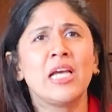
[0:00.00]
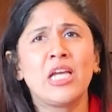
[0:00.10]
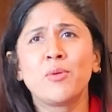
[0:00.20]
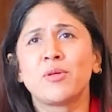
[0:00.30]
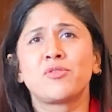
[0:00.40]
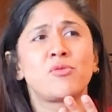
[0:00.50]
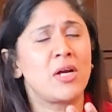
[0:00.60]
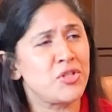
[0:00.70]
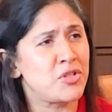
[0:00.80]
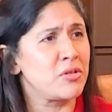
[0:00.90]
He was
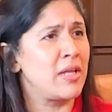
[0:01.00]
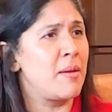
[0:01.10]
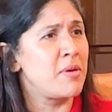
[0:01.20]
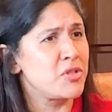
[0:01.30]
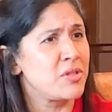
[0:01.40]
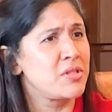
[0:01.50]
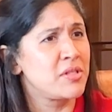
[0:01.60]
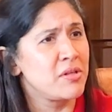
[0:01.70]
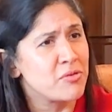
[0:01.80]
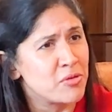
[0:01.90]
rushed to the
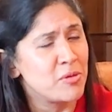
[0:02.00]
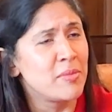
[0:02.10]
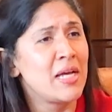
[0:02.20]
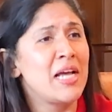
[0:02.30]
emergency room.